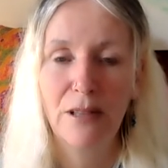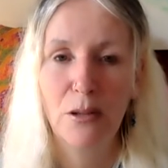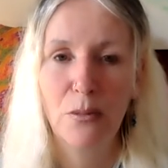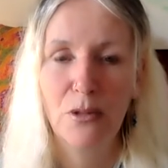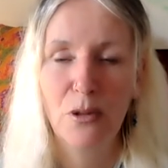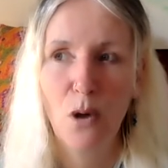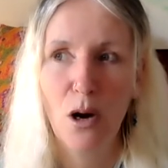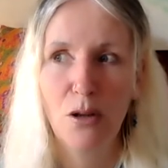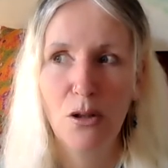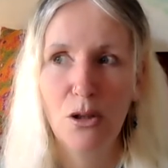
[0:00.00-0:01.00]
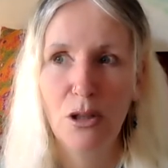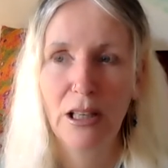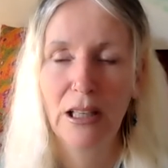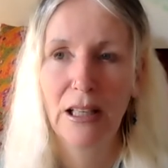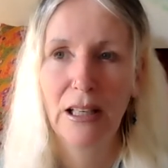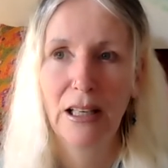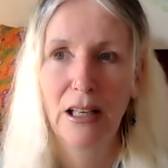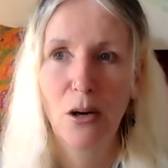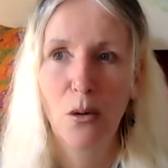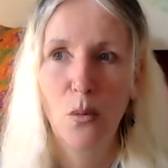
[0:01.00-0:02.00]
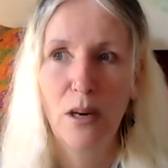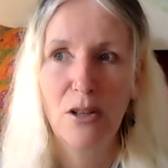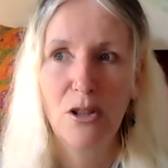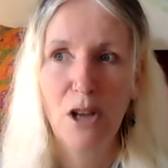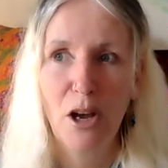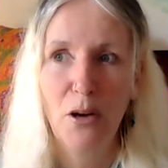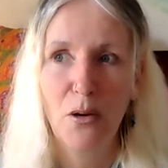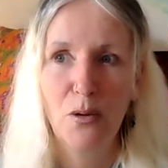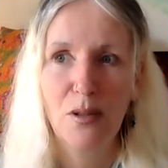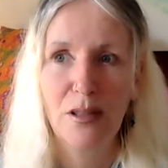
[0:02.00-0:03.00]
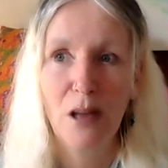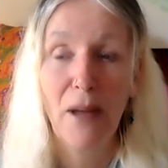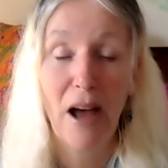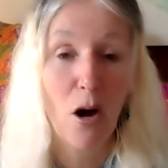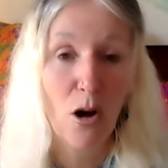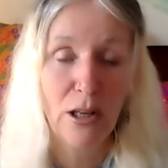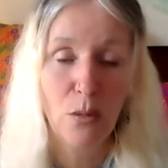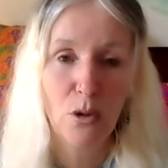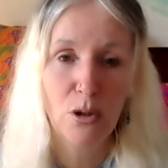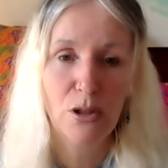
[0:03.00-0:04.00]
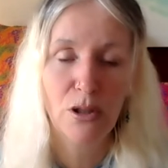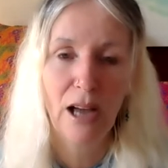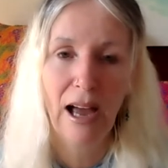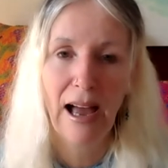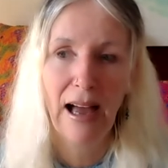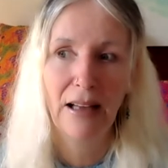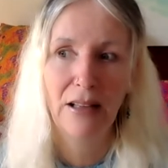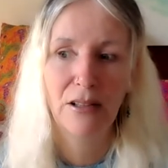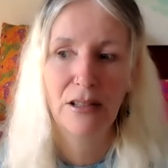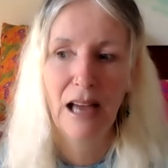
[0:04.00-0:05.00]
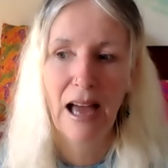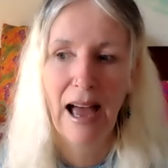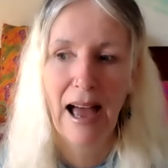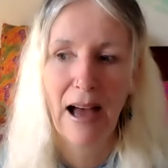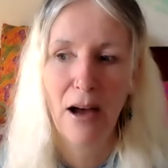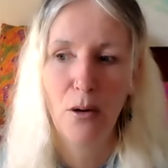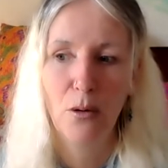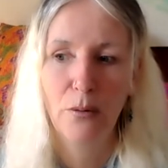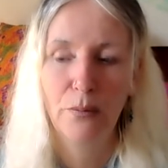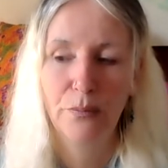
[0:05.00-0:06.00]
film to watch, which shows about Hollywood and how